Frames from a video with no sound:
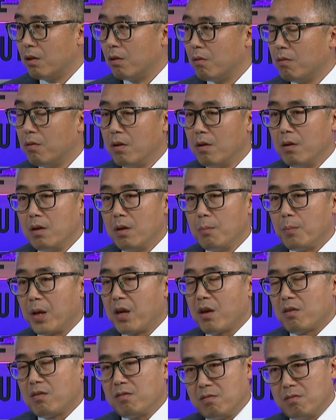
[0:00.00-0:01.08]
know,
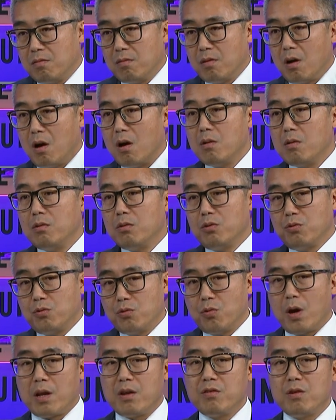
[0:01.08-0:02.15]
because on
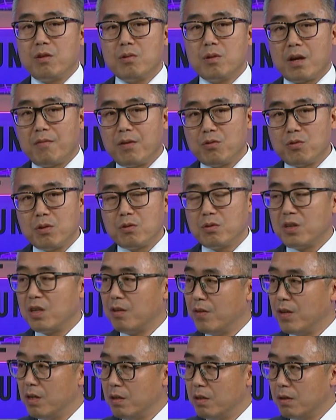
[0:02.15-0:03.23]
traditional conventional
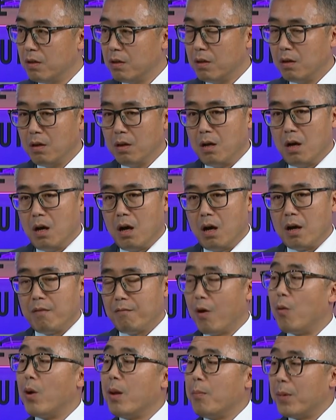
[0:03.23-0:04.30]
TV,
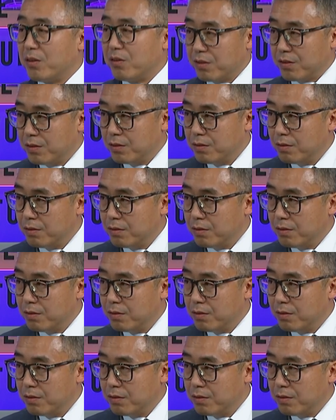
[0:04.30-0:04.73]
very limited